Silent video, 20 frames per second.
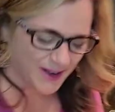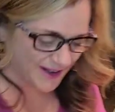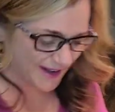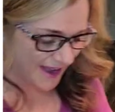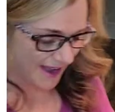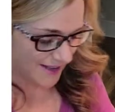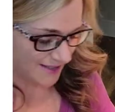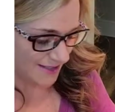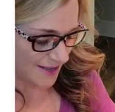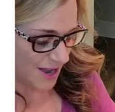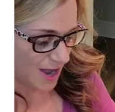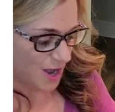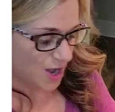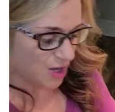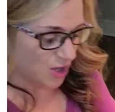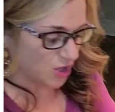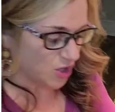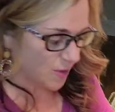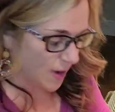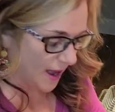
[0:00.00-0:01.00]
guys.
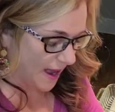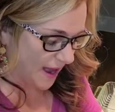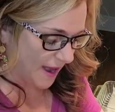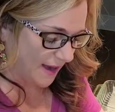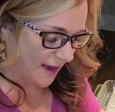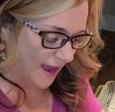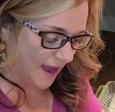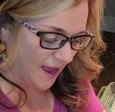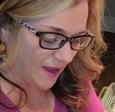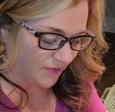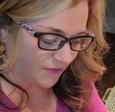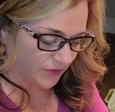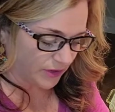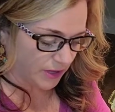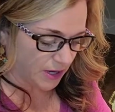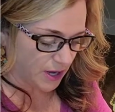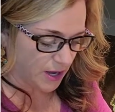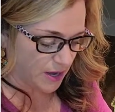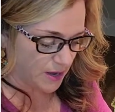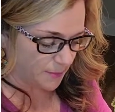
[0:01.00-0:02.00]
You add a half a
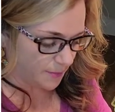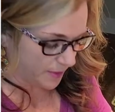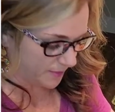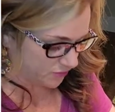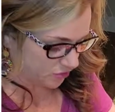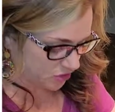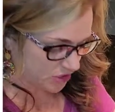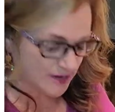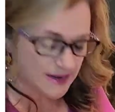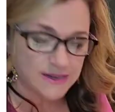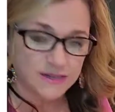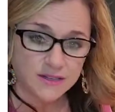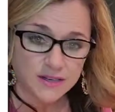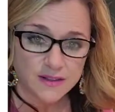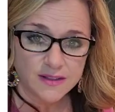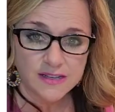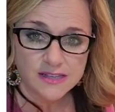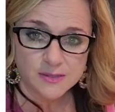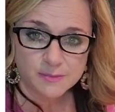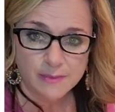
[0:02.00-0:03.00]
cup of cheese
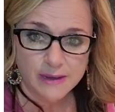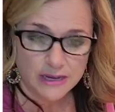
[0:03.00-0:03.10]
to this